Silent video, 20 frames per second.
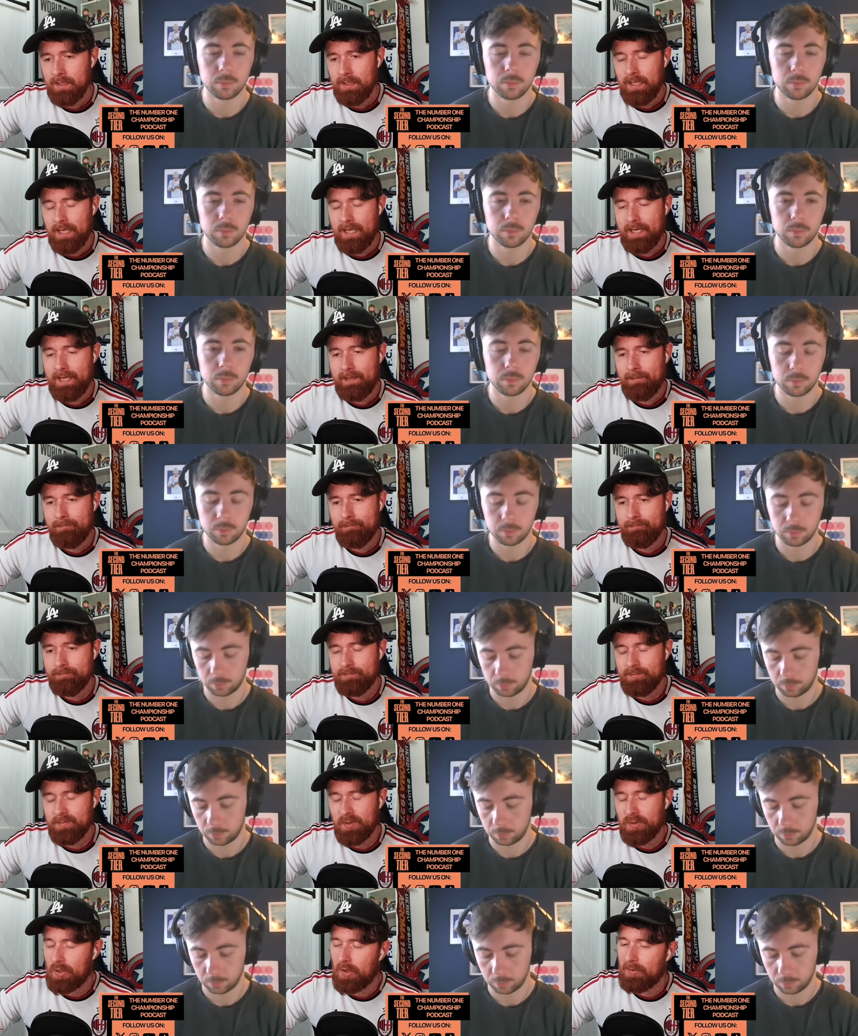Speaker 1: Um,
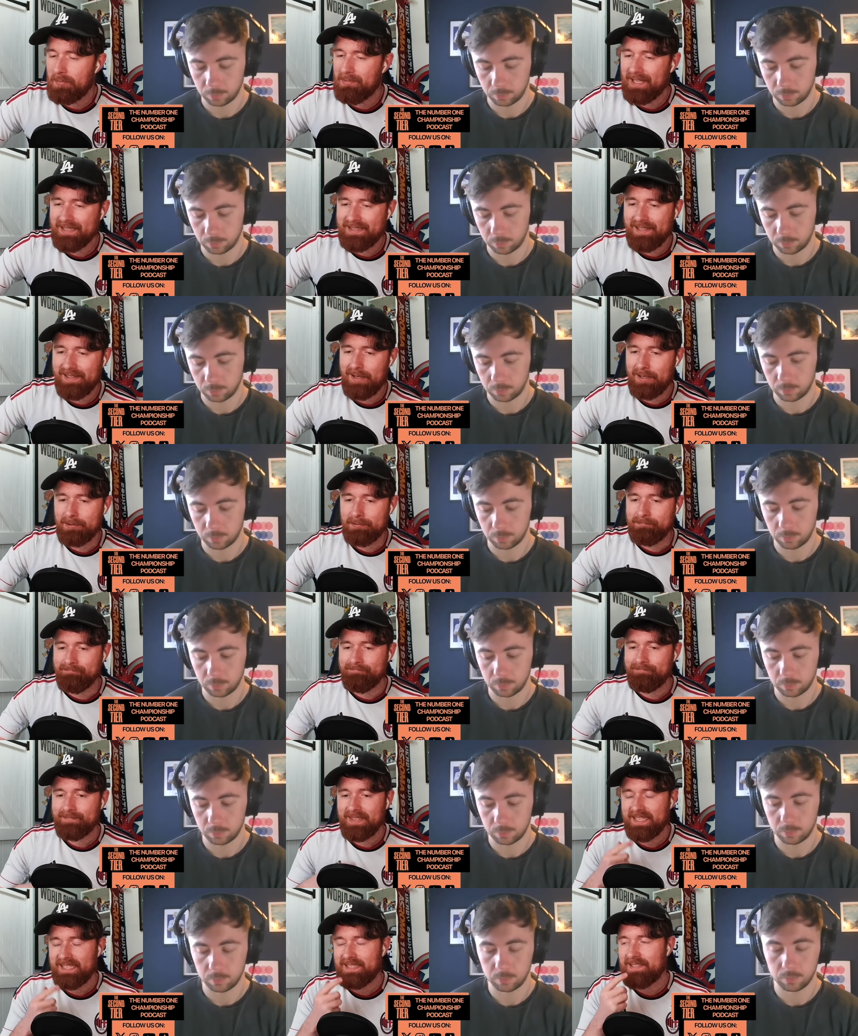so I don't know.
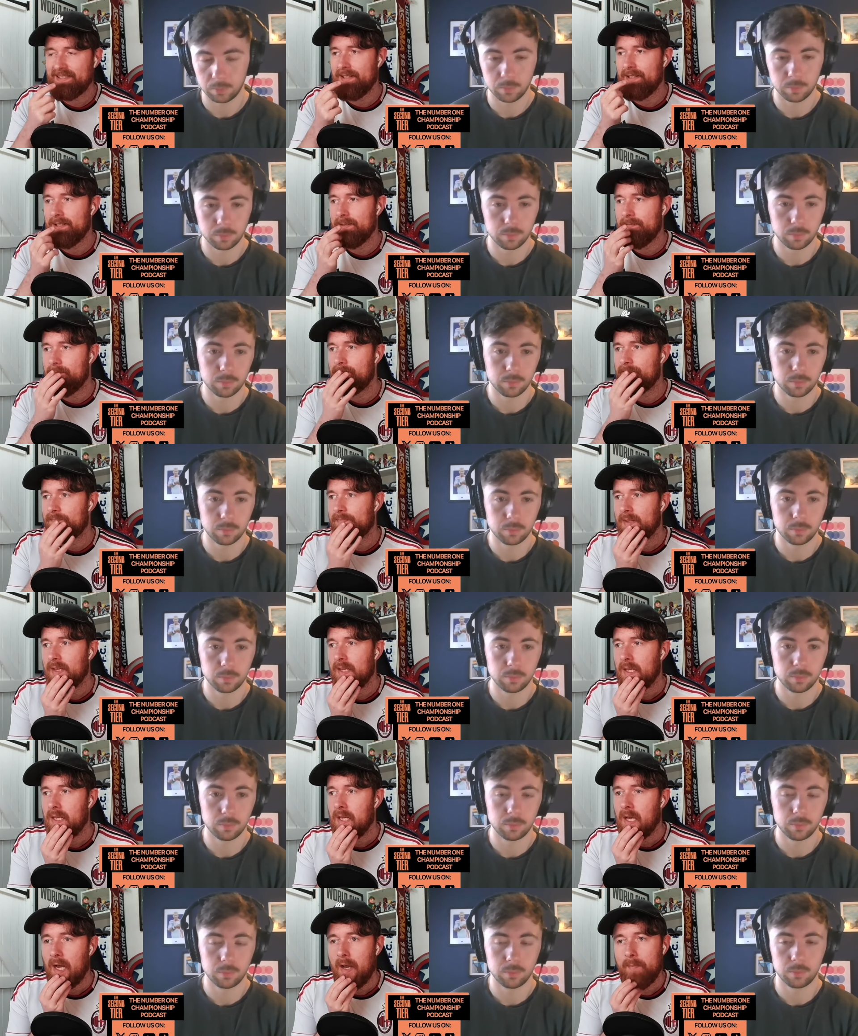It's, um,
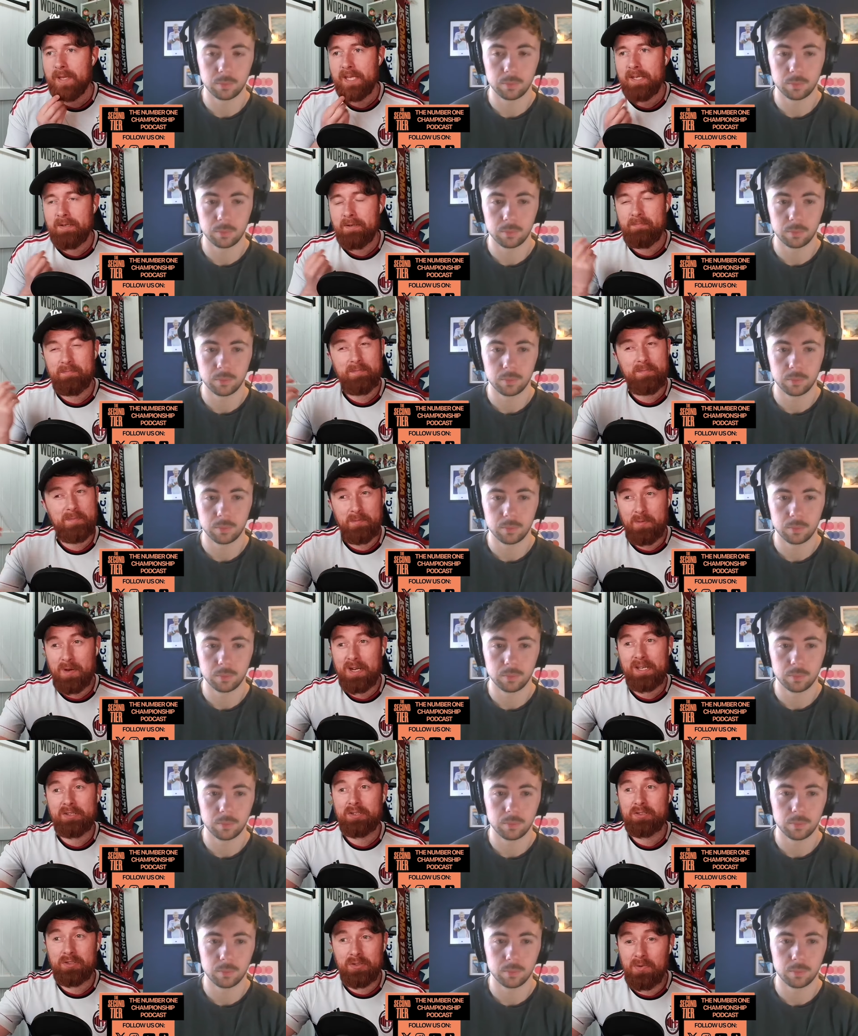I mean, when I
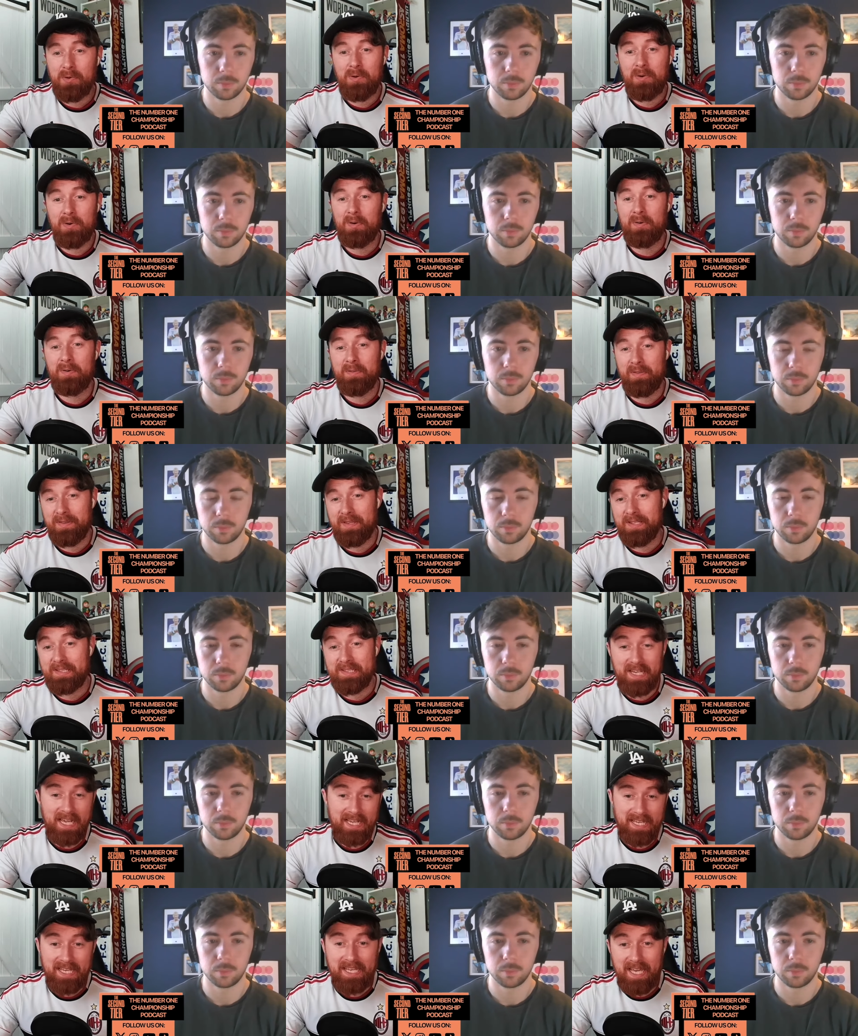saw the
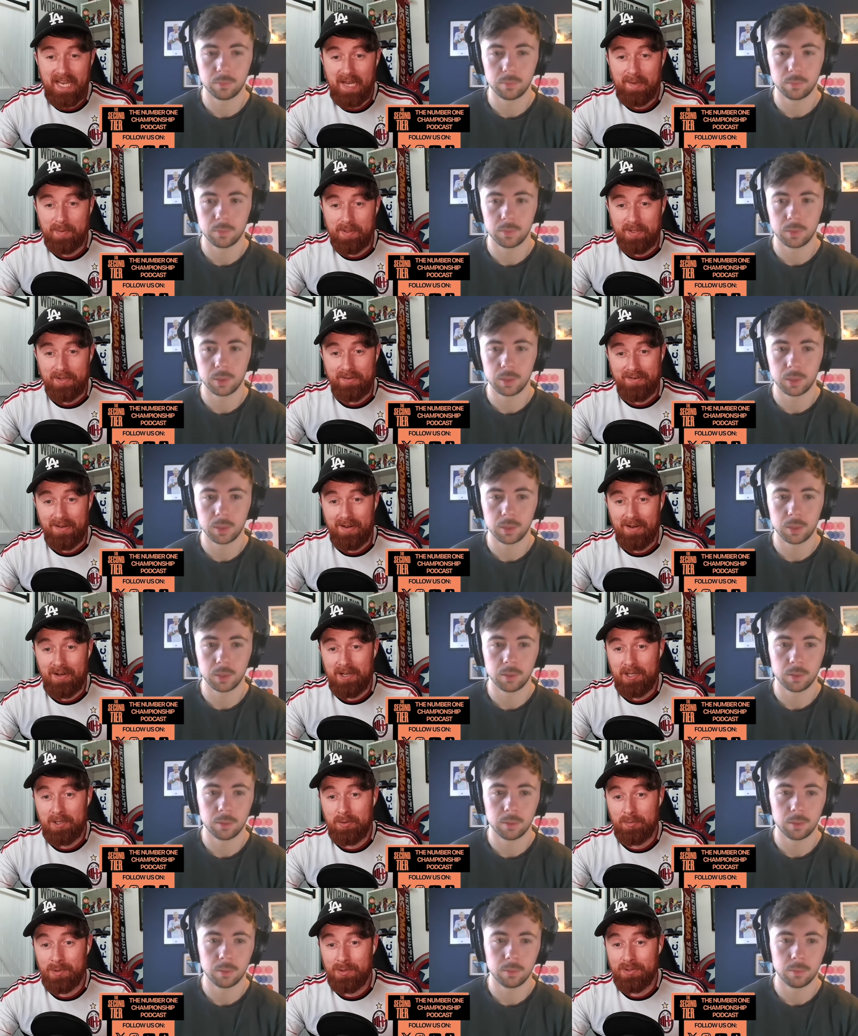sacking happen, I
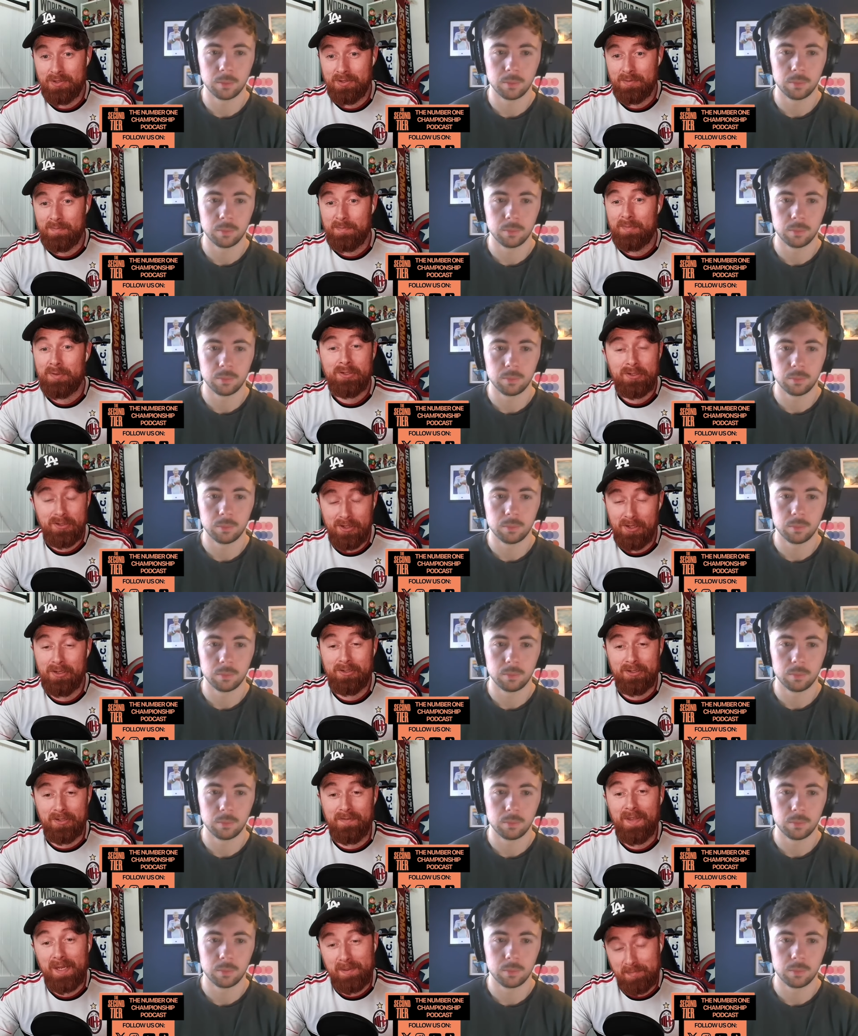was
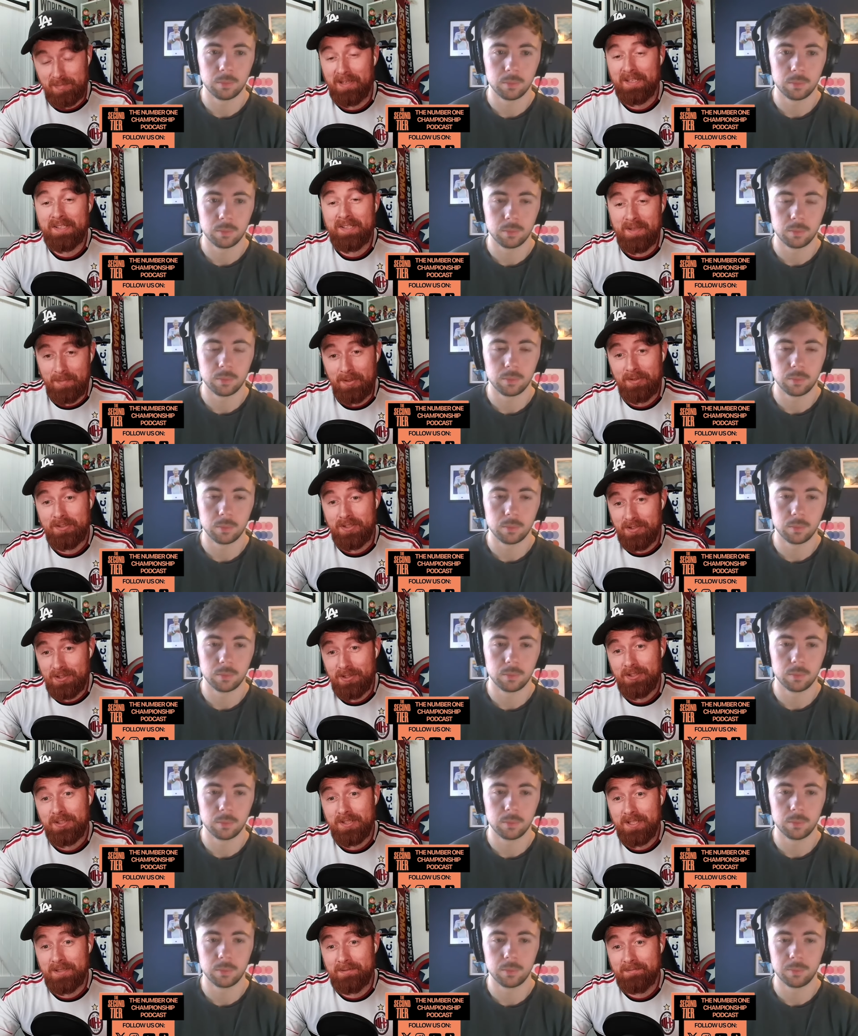certain they pressed the button,
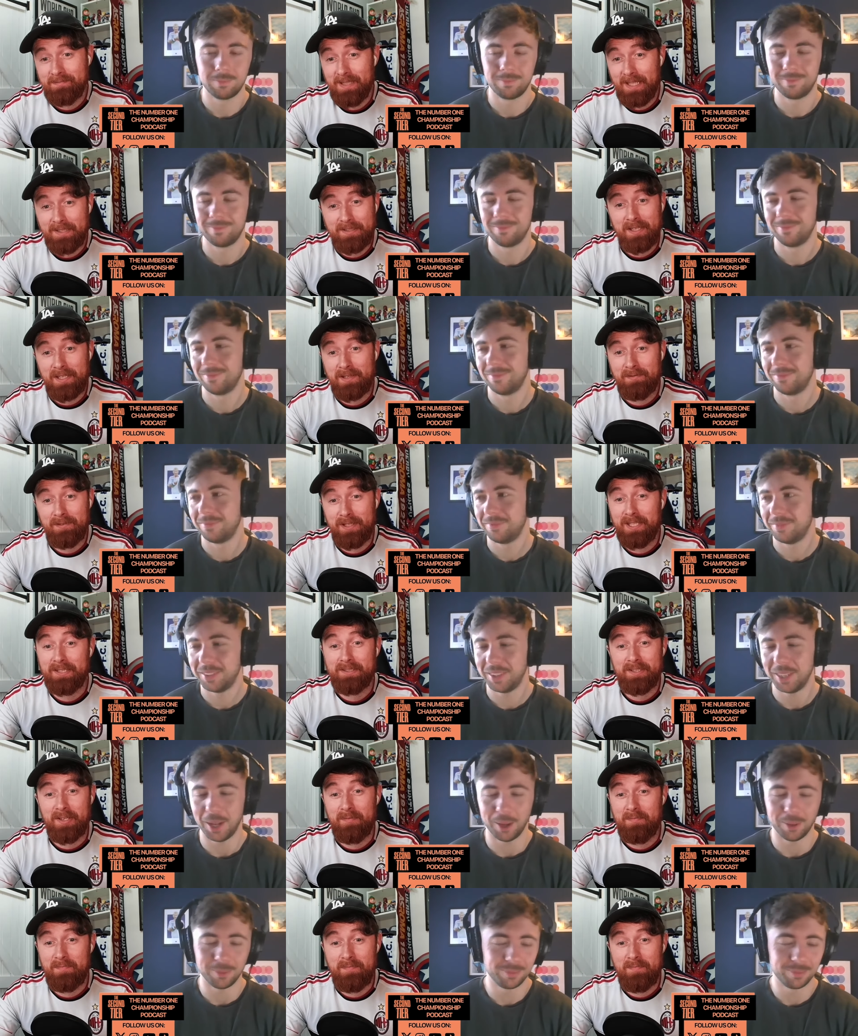Justin. I don't even need to no.